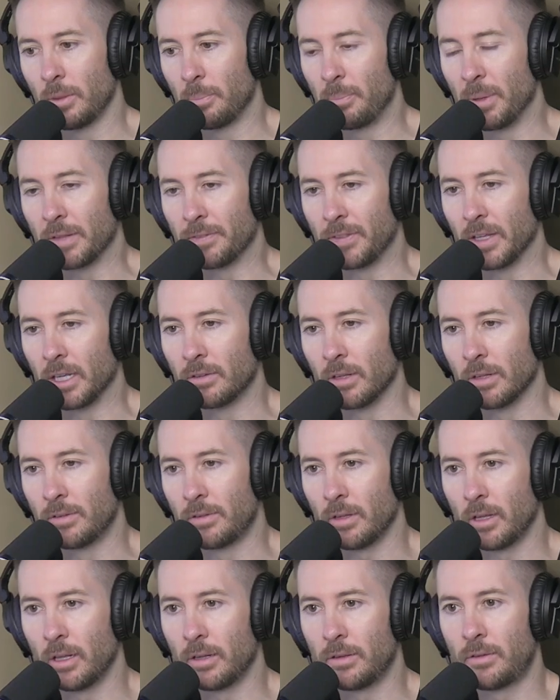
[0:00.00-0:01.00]
the big things,
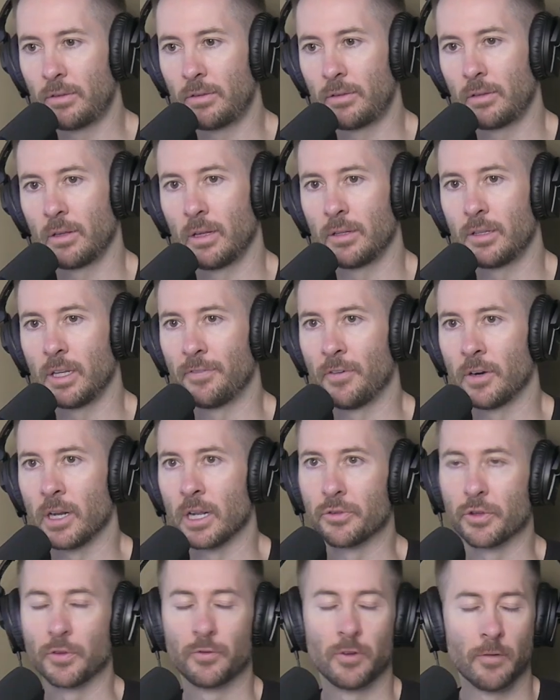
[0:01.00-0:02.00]
it's a different
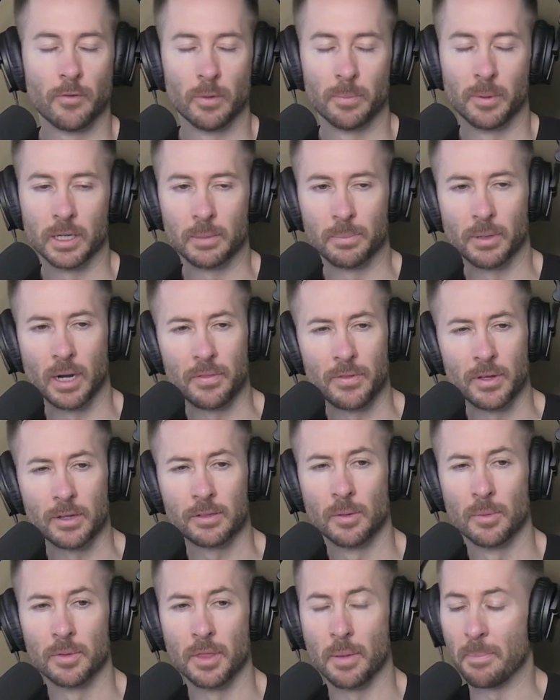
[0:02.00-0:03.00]
answer for everybody, but I think
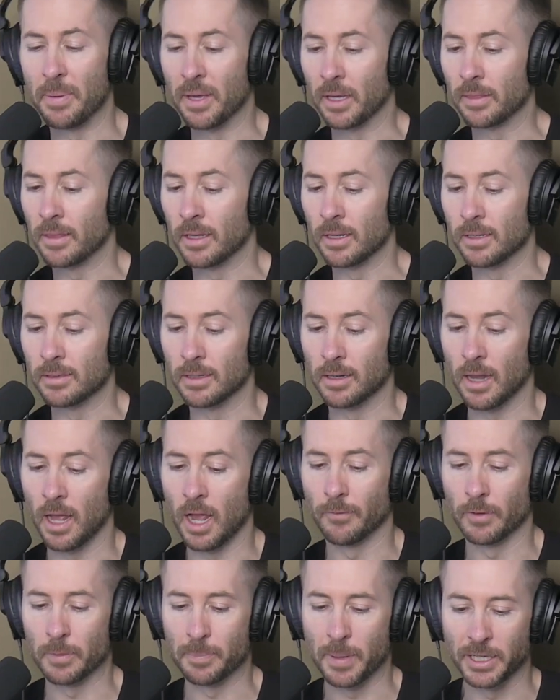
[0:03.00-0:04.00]
some of the big things that
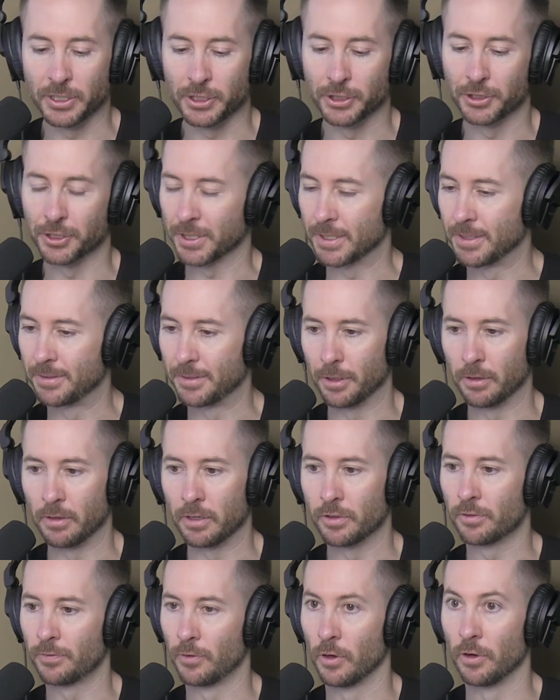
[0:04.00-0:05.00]
every patient should consider
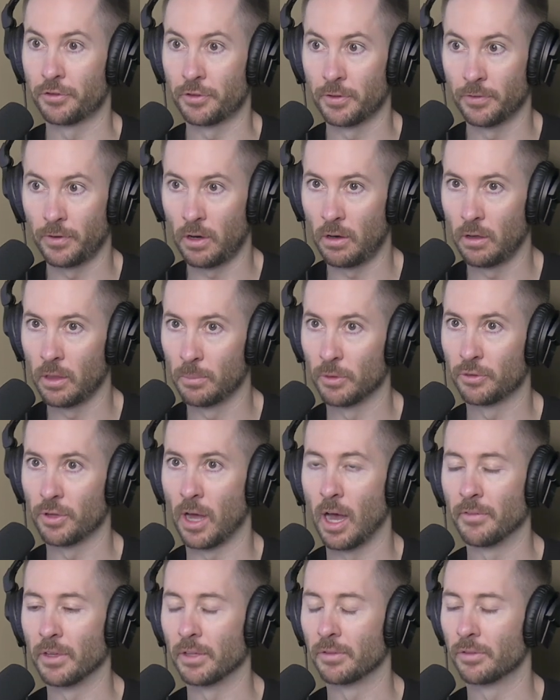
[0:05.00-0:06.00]
is, first of all, the most
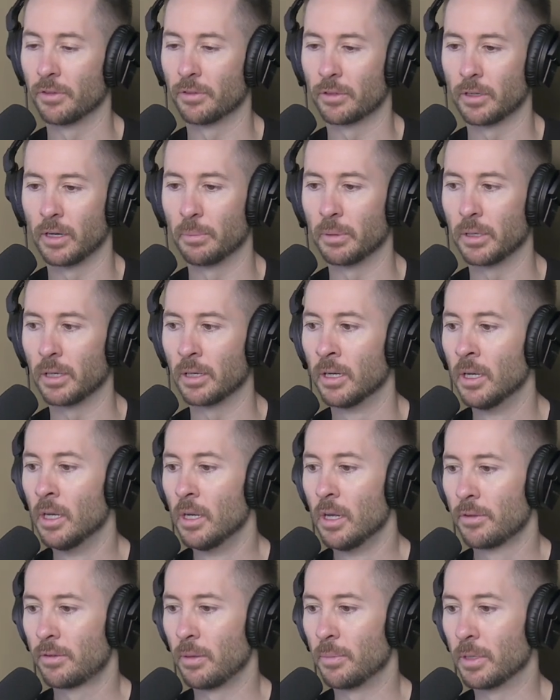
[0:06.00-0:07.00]
obvious is going to be
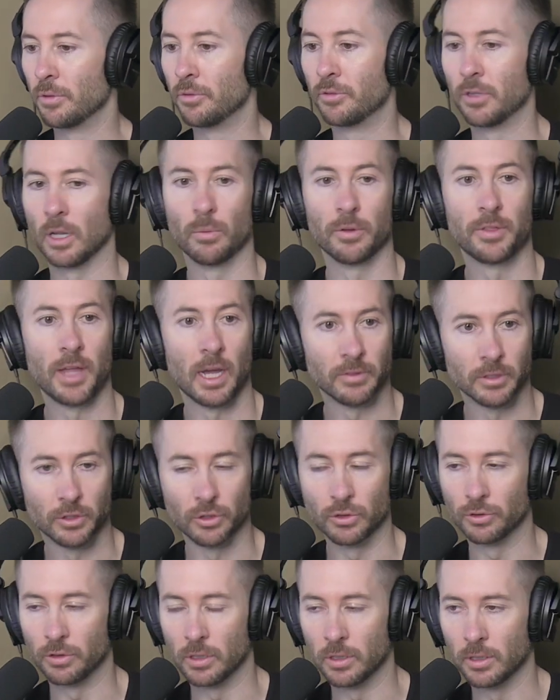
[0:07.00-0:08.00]
somebody who's done with having
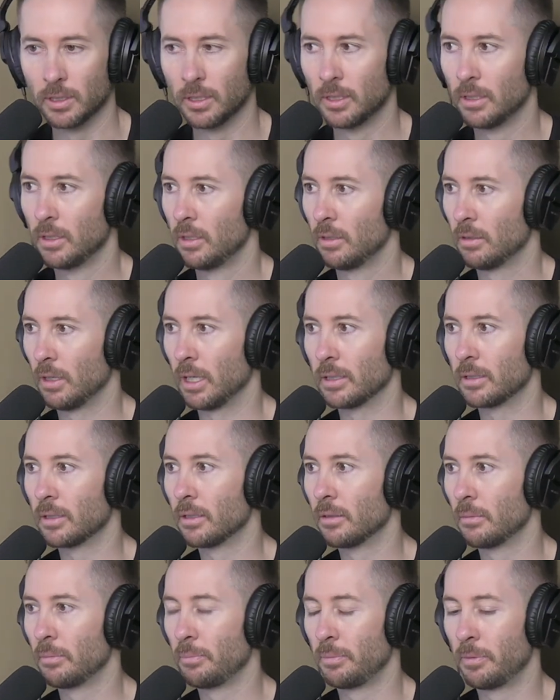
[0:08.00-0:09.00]
children, right?
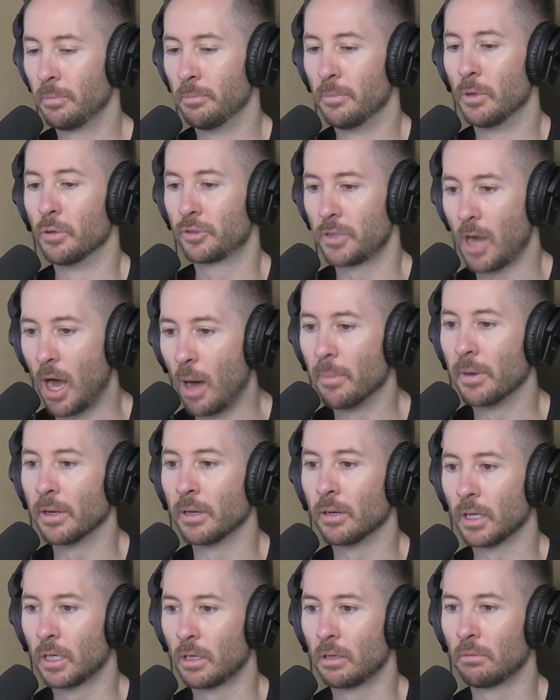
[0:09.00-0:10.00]
Mm-hmm. Most common